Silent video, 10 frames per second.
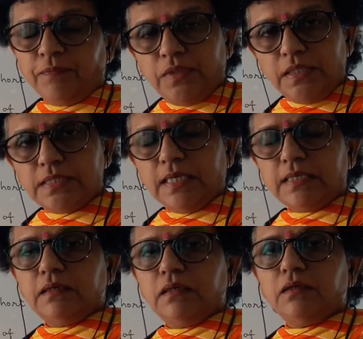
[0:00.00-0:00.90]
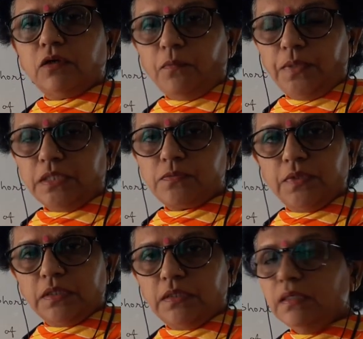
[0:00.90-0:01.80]
These are the topics
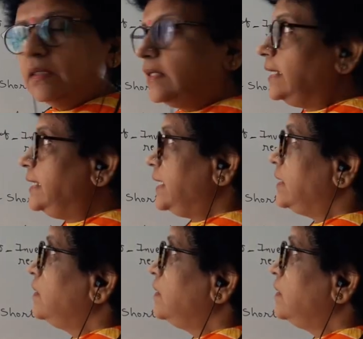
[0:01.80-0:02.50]
for the day.